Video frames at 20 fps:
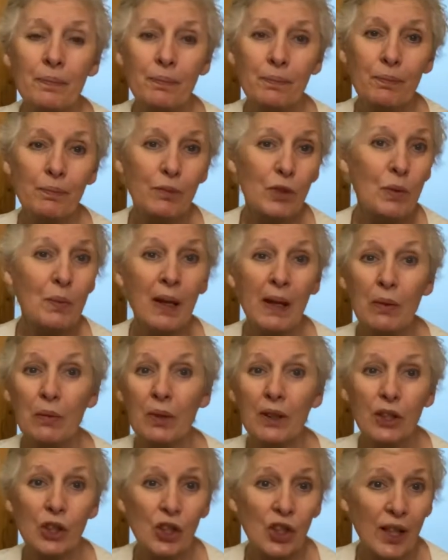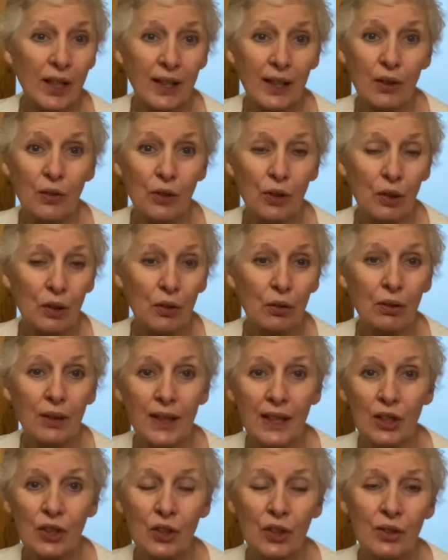You might want to check out their
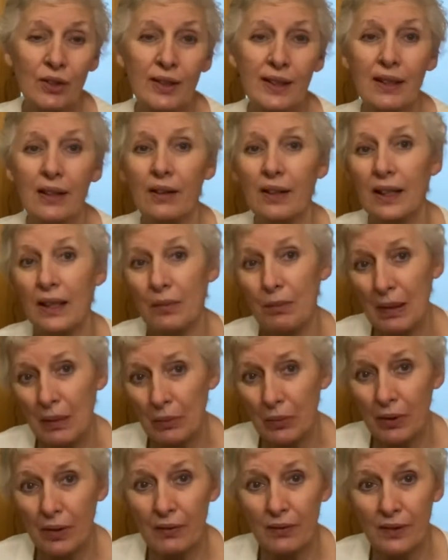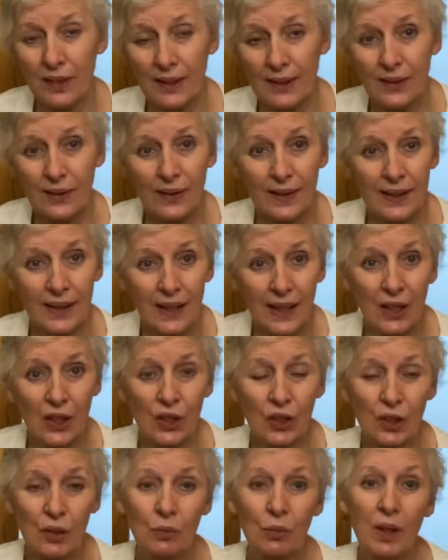credentials. Are they a member of an
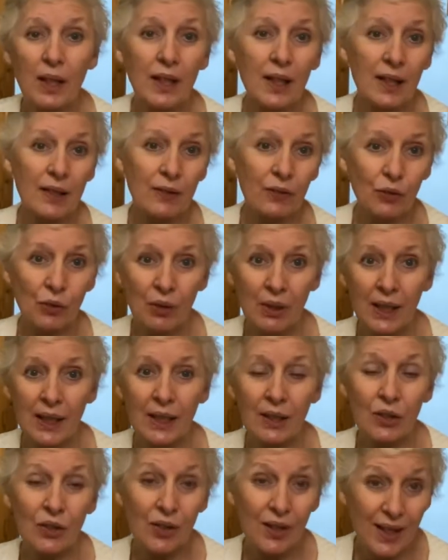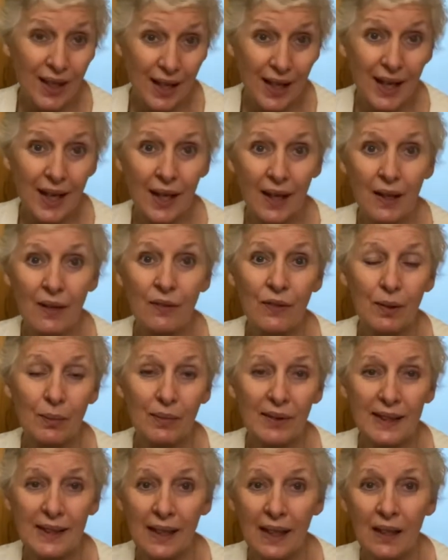association? What kind of training do they have
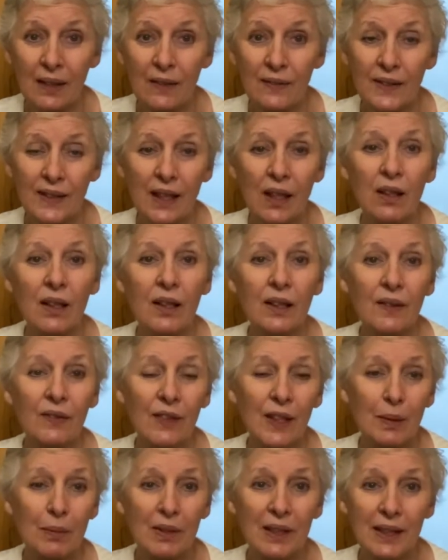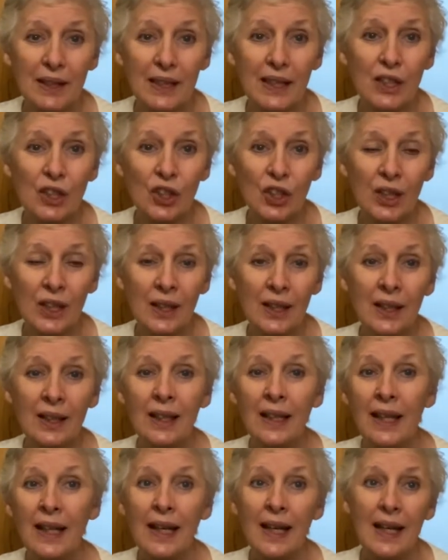themselves? How long have they been teaching?
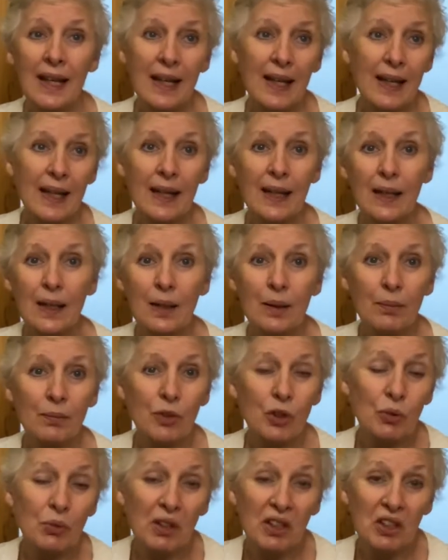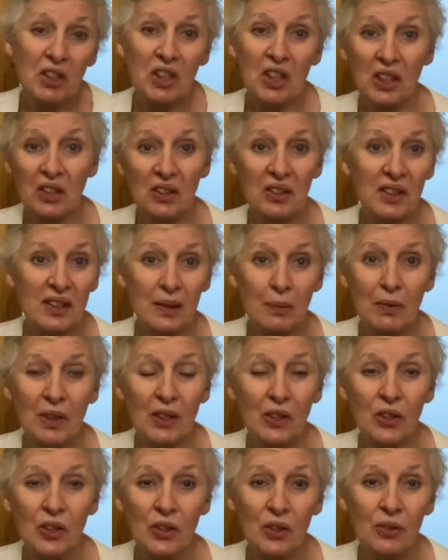Do you want to talk to some of
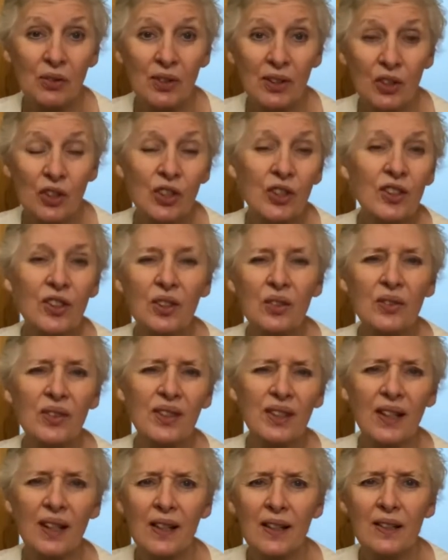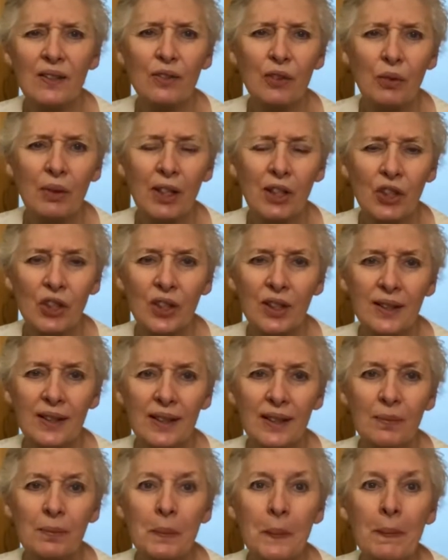their students? Just those kind of
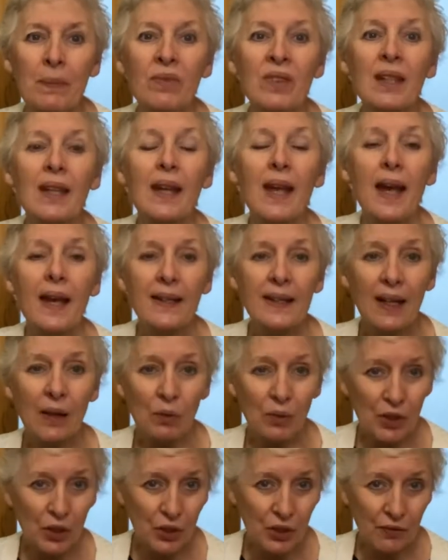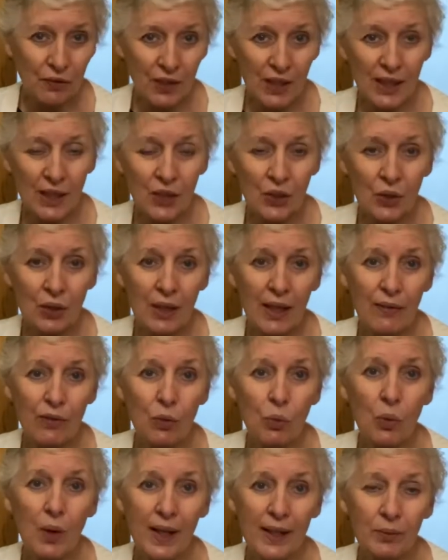questions. Now, once you've taken your level
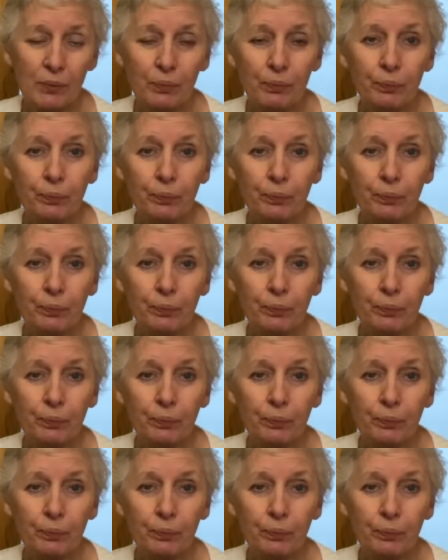one